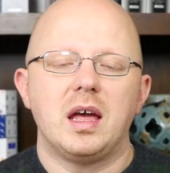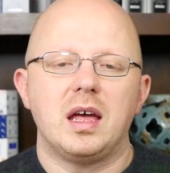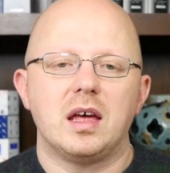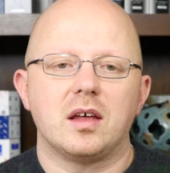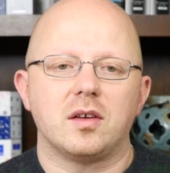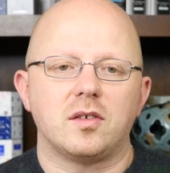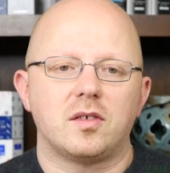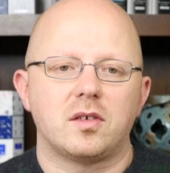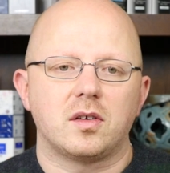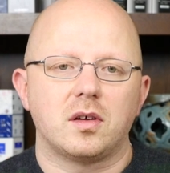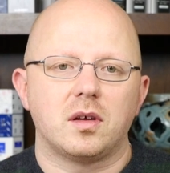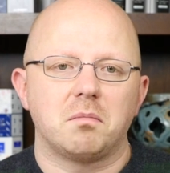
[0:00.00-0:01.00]

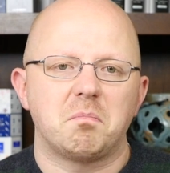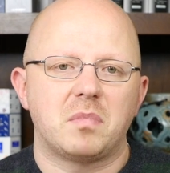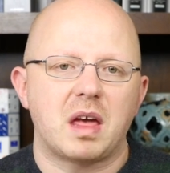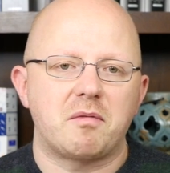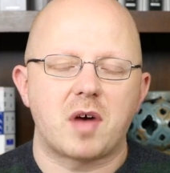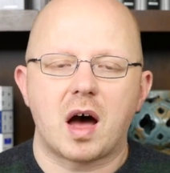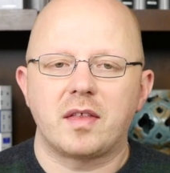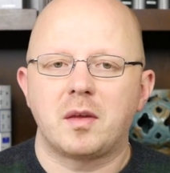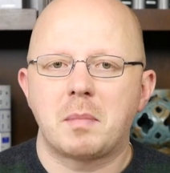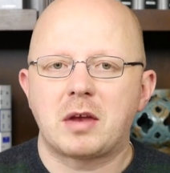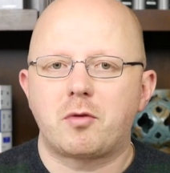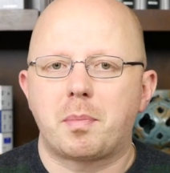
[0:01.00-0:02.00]
is they've gotten the
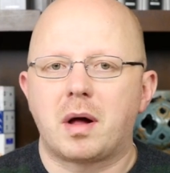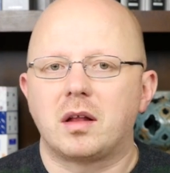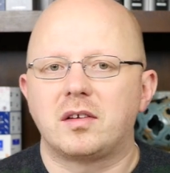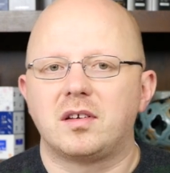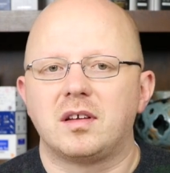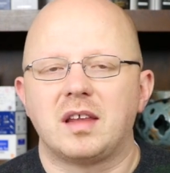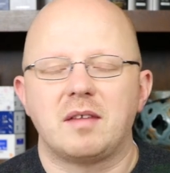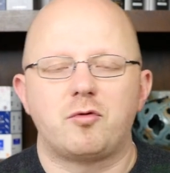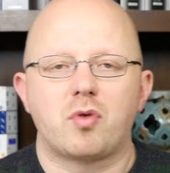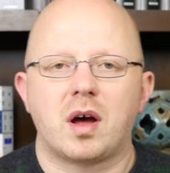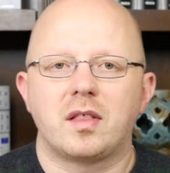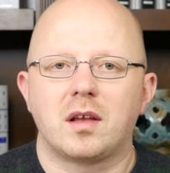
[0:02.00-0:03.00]
Metropolitan, they've
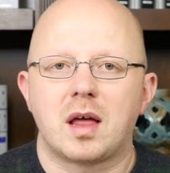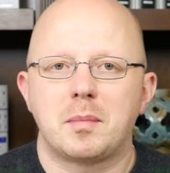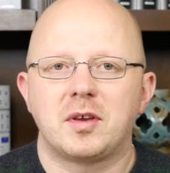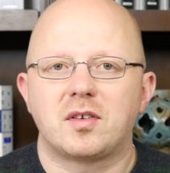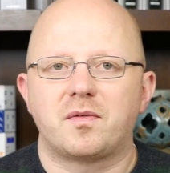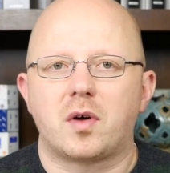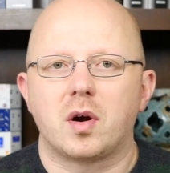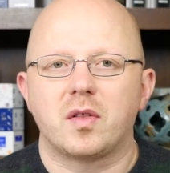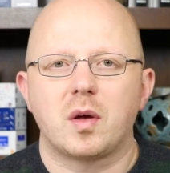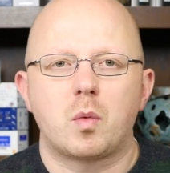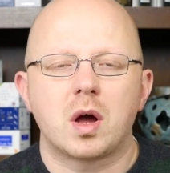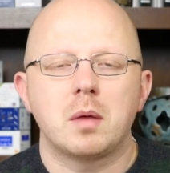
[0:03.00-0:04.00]
tried the Lamy Safari,
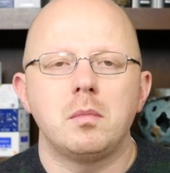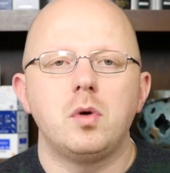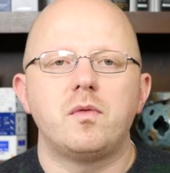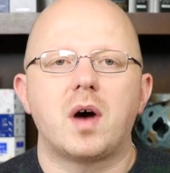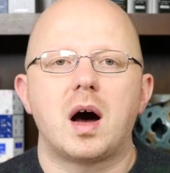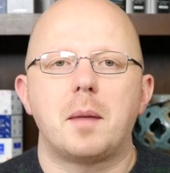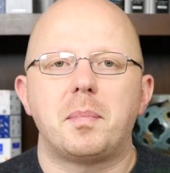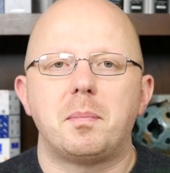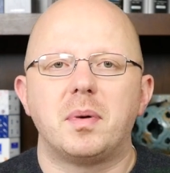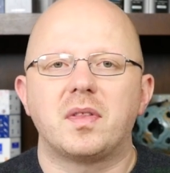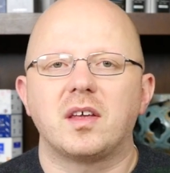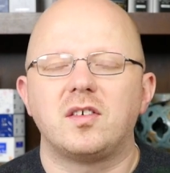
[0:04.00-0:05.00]
they want to move up,
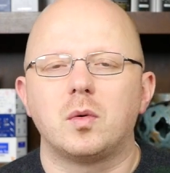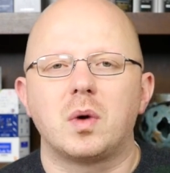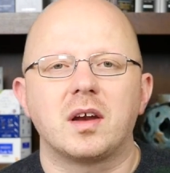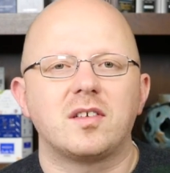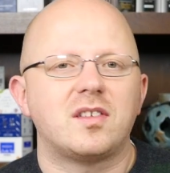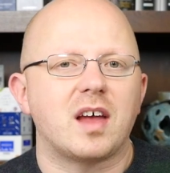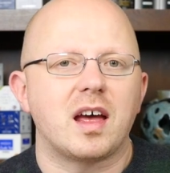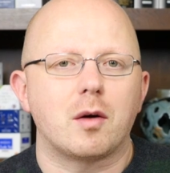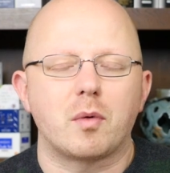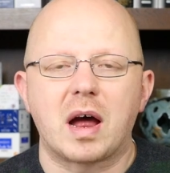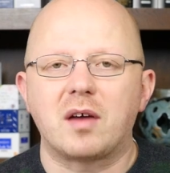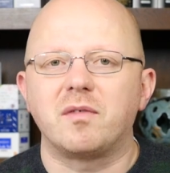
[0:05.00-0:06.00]
but they still want to stay
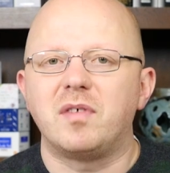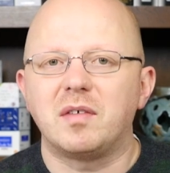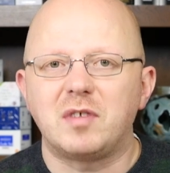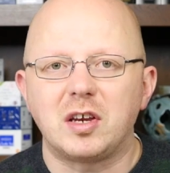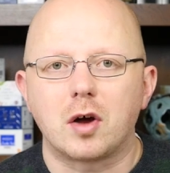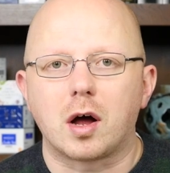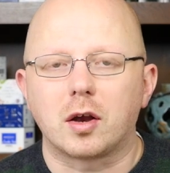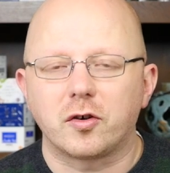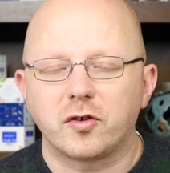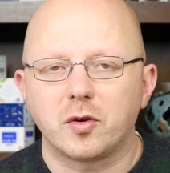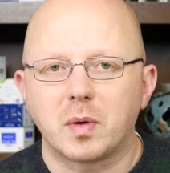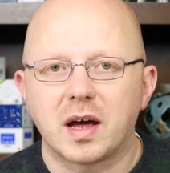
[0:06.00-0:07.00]
around
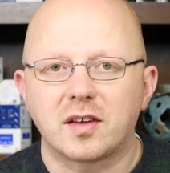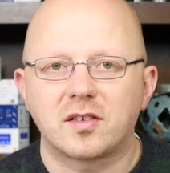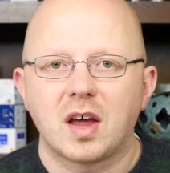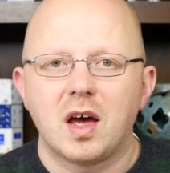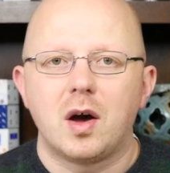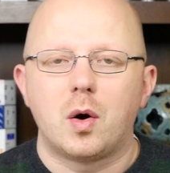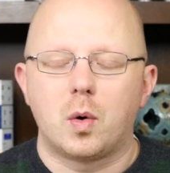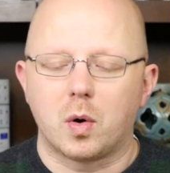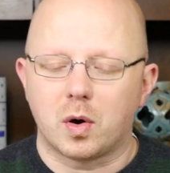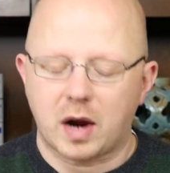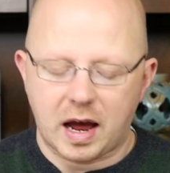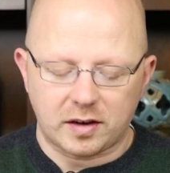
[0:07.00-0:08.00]
$50 US,
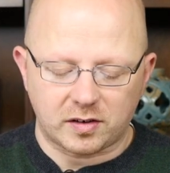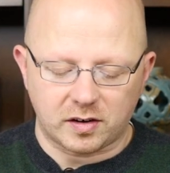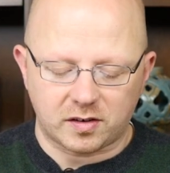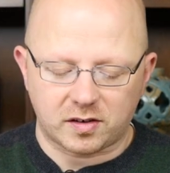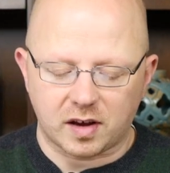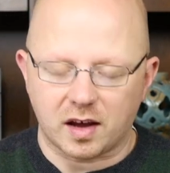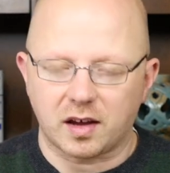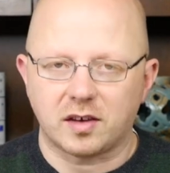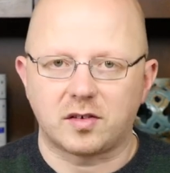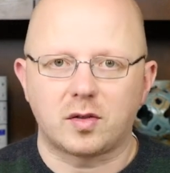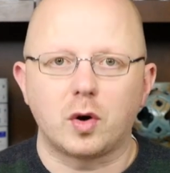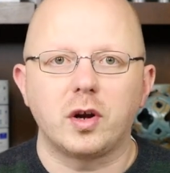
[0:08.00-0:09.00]
or as it's uh,
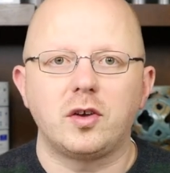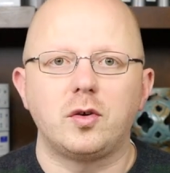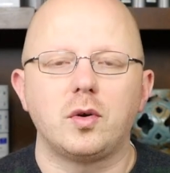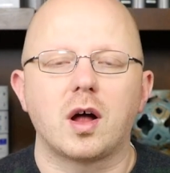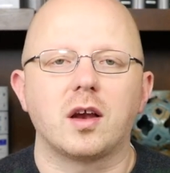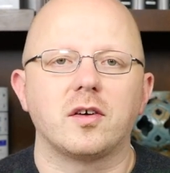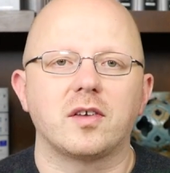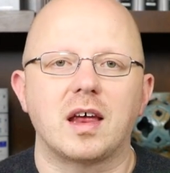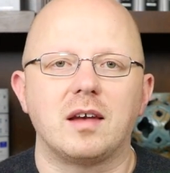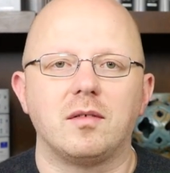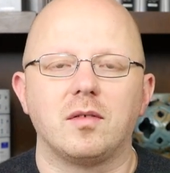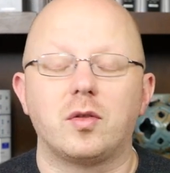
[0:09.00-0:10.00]
it's $32
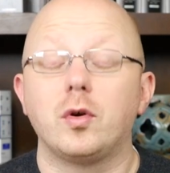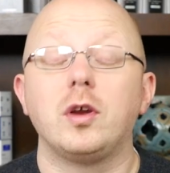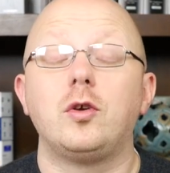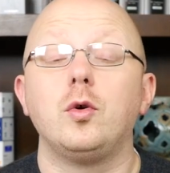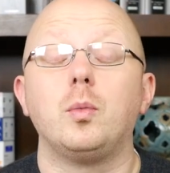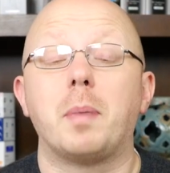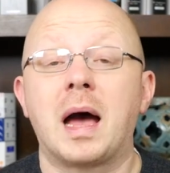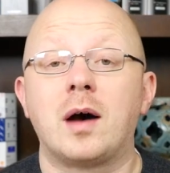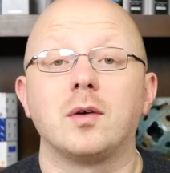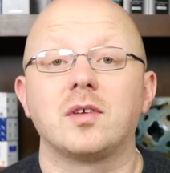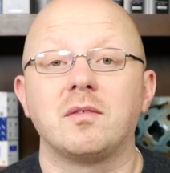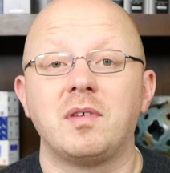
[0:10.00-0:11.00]
and 32
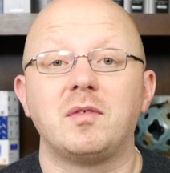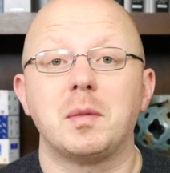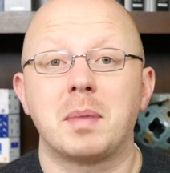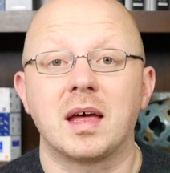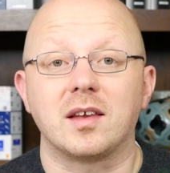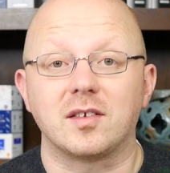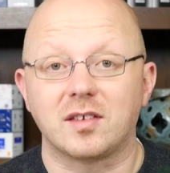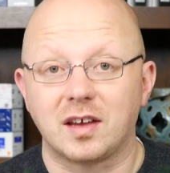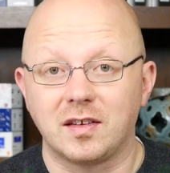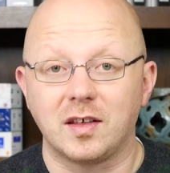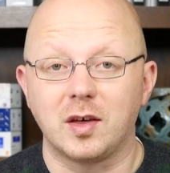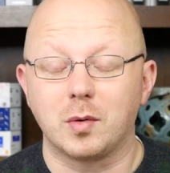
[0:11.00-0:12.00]
pounds and 50 pence
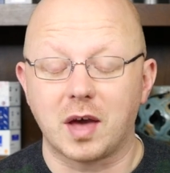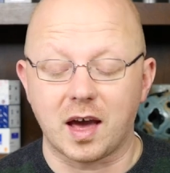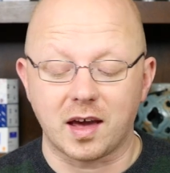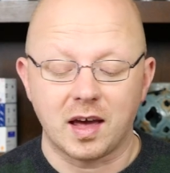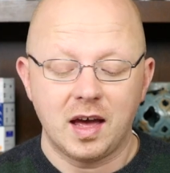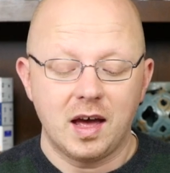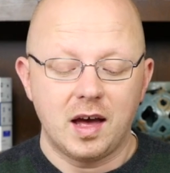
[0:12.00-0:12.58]
in the UK.